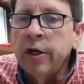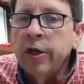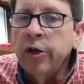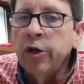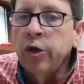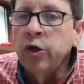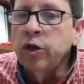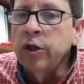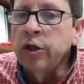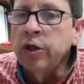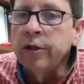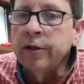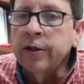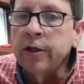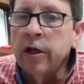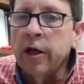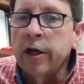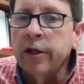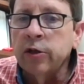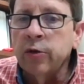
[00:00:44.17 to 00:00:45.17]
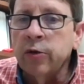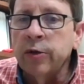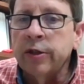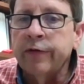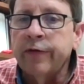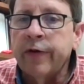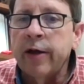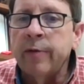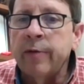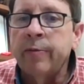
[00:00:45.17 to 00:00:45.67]
usually as a consequence of
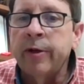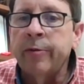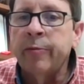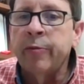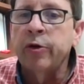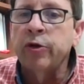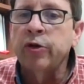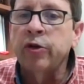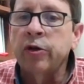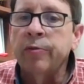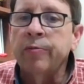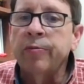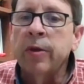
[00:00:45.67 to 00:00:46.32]
high blood pressure.